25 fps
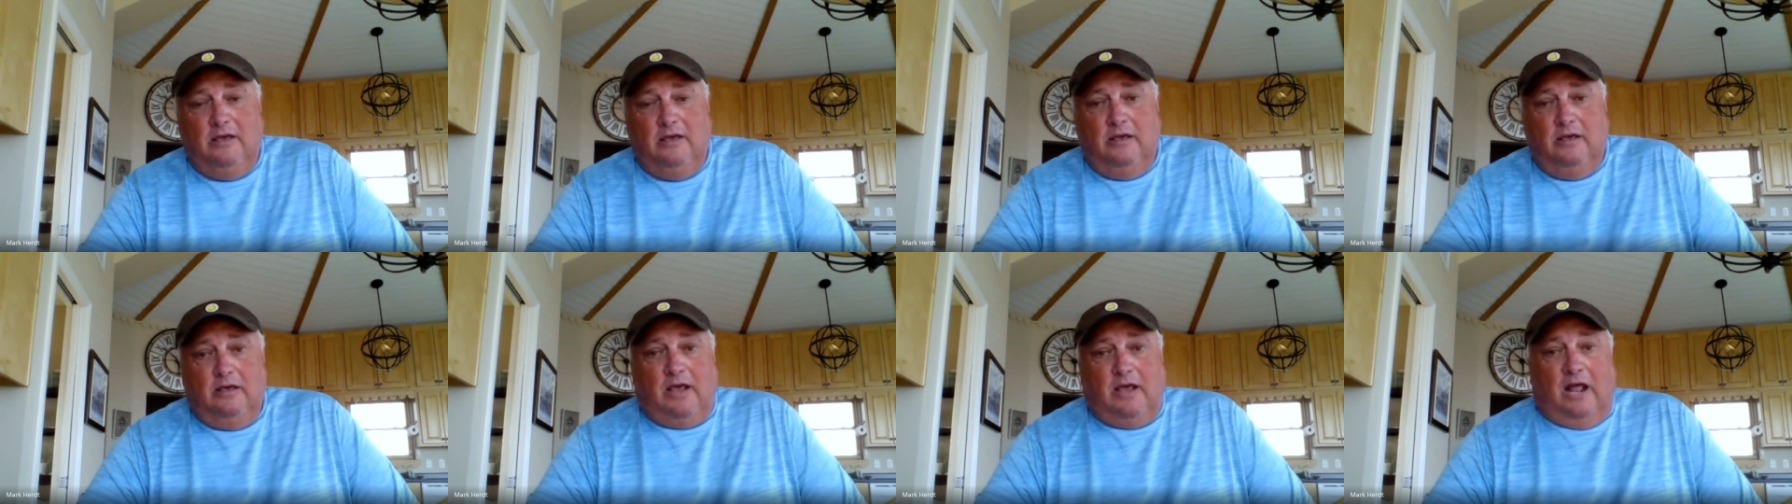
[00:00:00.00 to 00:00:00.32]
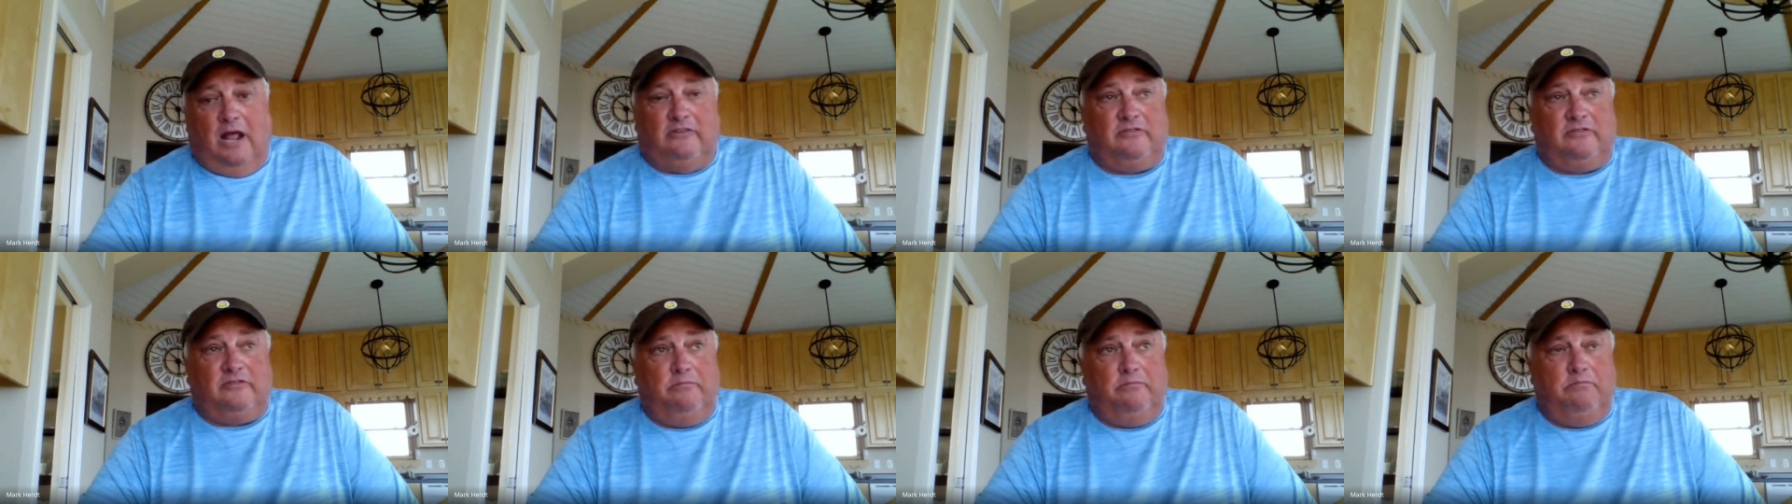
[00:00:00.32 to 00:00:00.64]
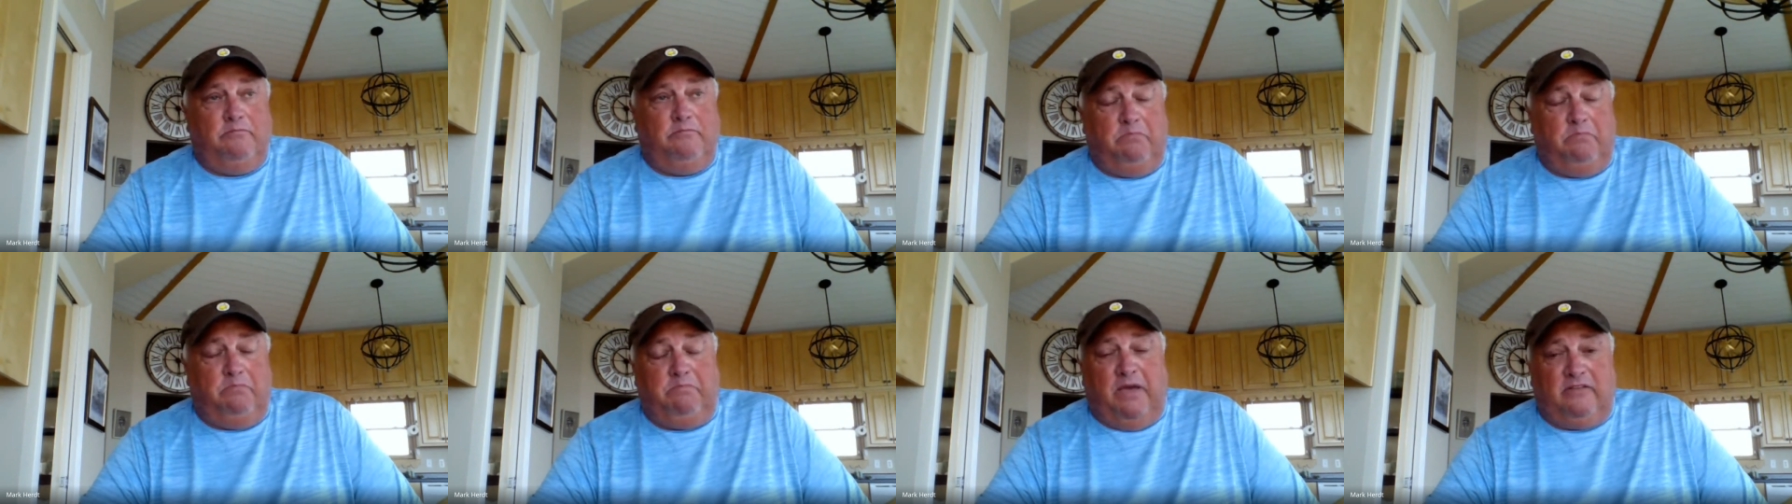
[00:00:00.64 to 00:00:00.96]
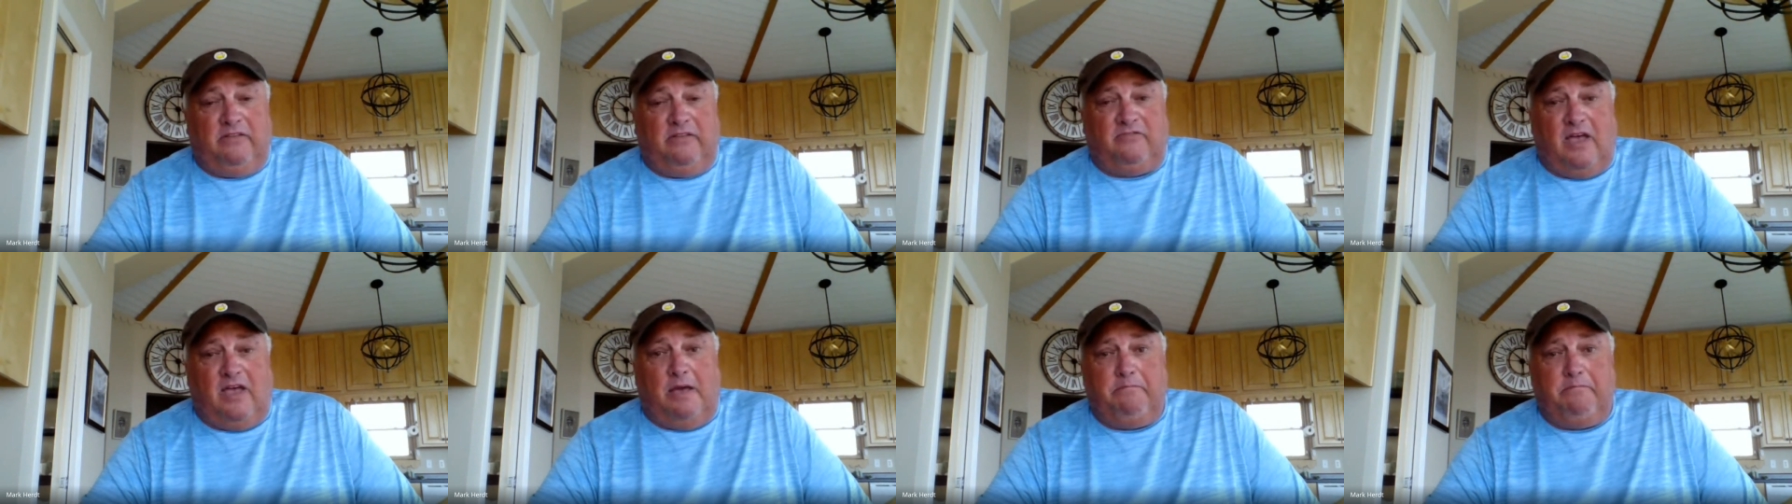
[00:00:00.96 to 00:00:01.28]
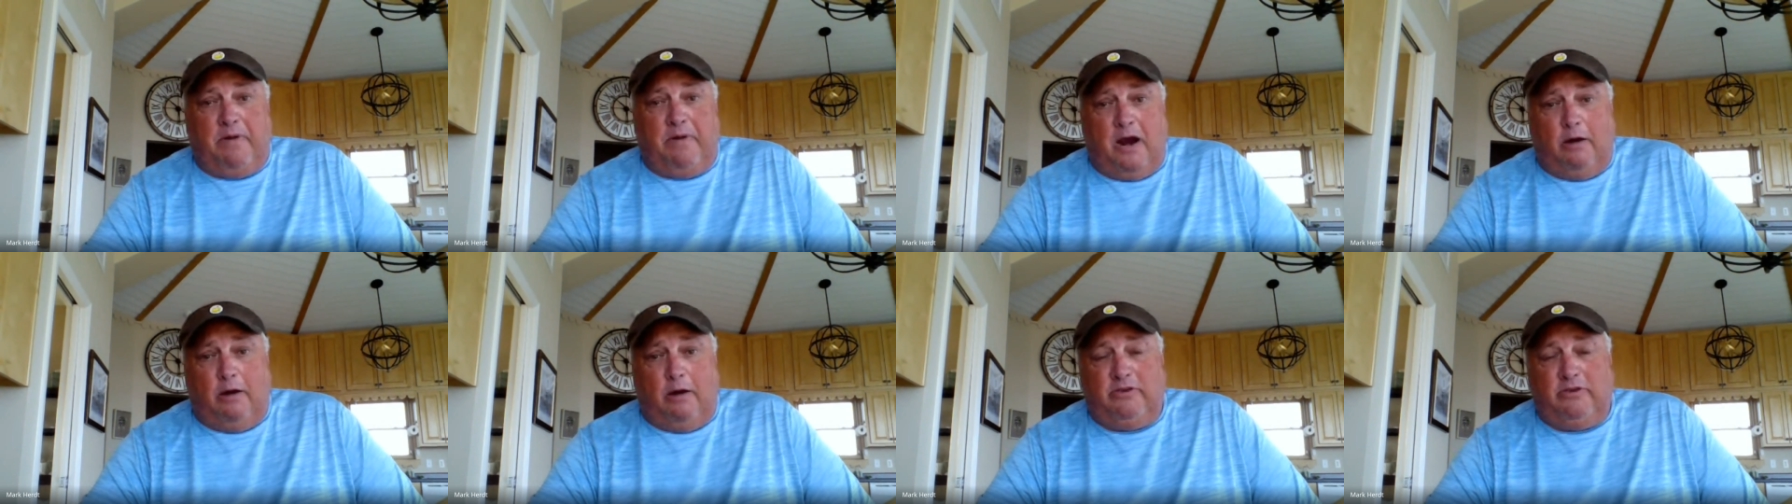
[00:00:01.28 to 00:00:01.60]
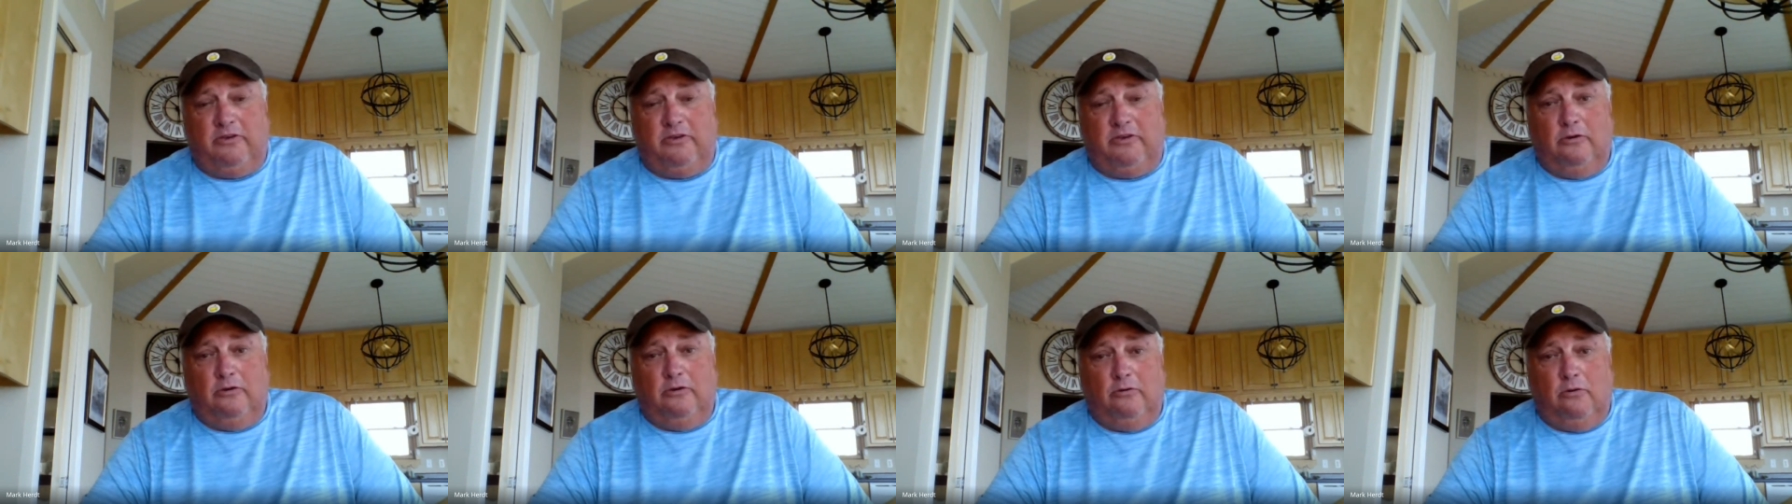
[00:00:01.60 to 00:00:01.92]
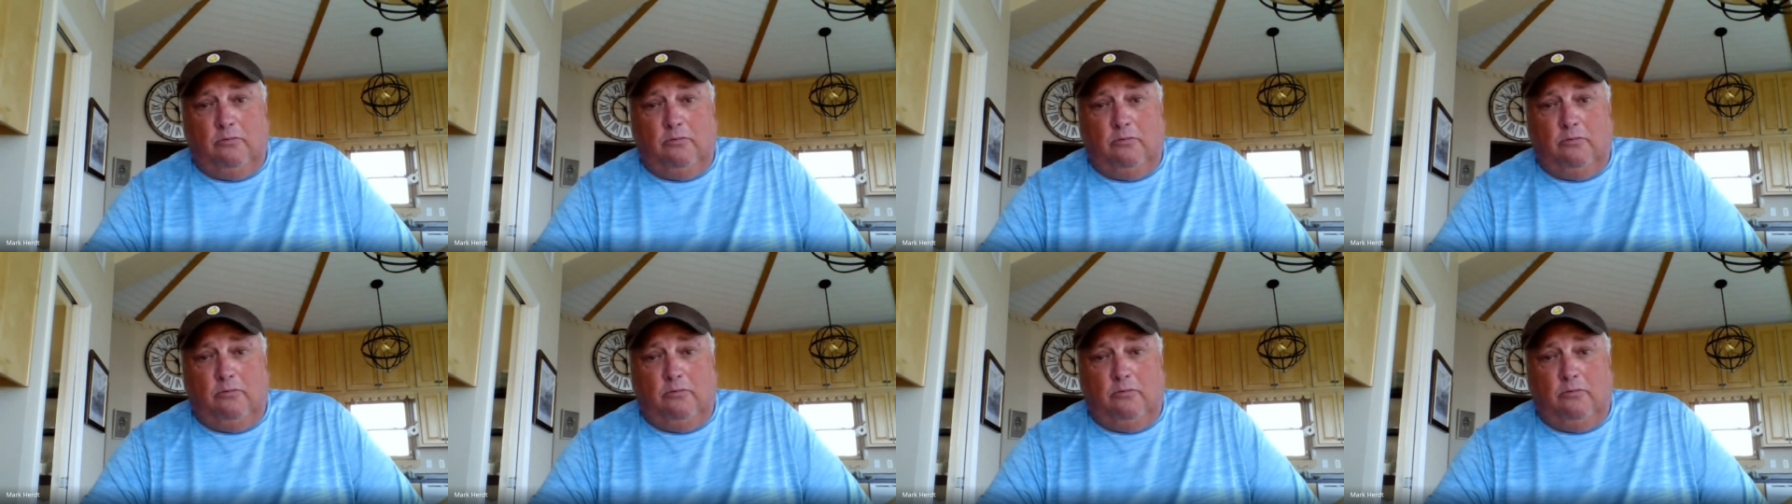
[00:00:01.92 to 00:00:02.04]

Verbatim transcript: got some big time barbecue,